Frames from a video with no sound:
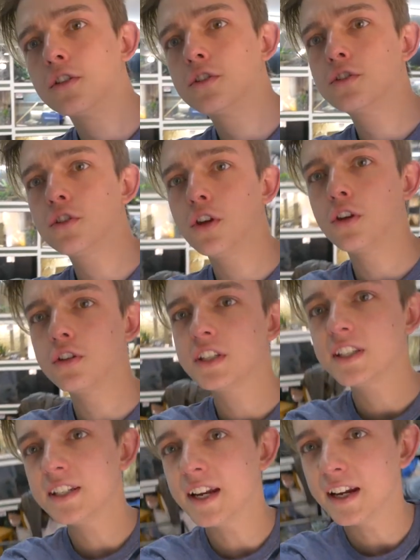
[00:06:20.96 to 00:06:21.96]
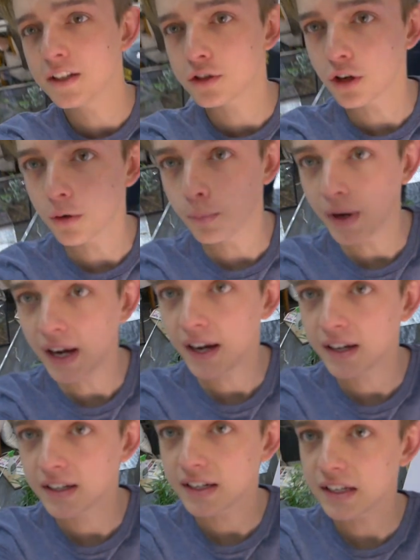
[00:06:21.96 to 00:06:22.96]
So, snakes are
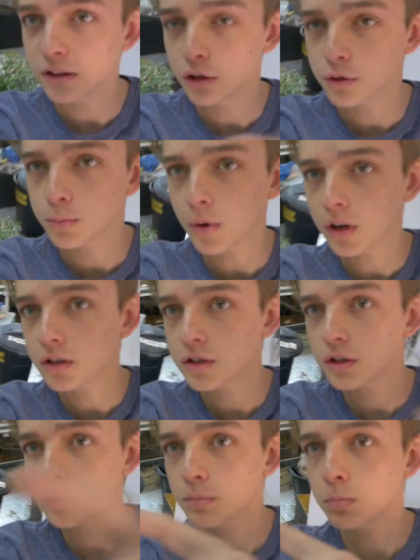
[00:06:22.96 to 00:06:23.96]
bagged in those boxes.